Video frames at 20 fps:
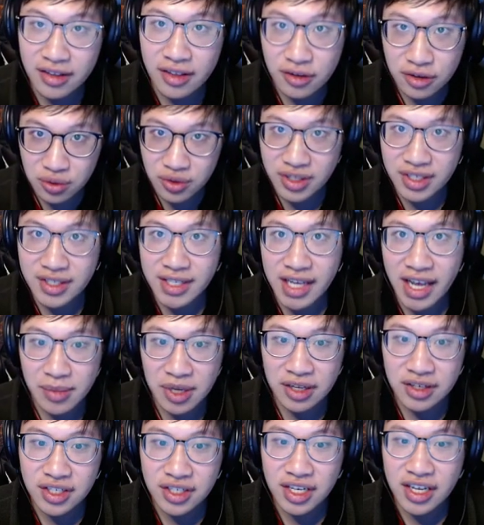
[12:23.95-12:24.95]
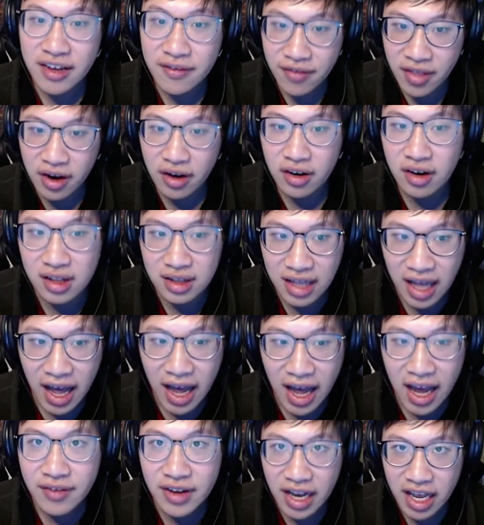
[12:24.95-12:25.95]
they'll do the damage if they're
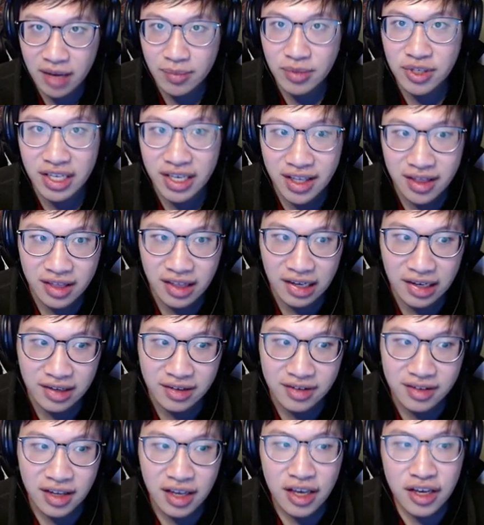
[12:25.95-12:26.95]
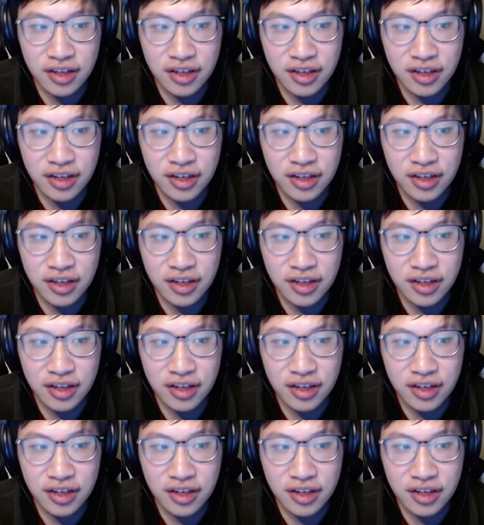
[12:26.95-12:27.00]
alive and able to hit things.